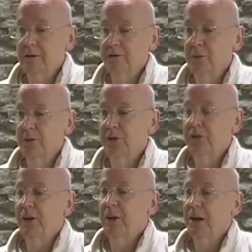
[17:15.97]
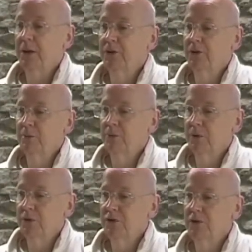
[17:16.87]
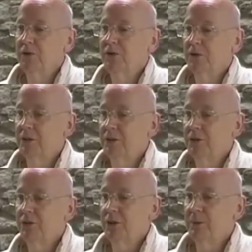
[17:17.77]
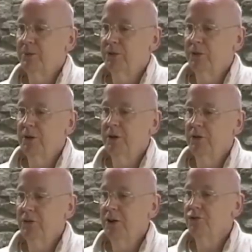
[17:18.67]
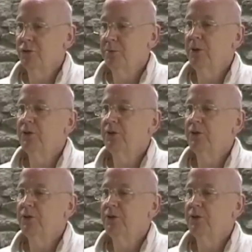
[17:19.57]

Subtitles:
from this encounter between Jesus and the disciples that he's a dangerous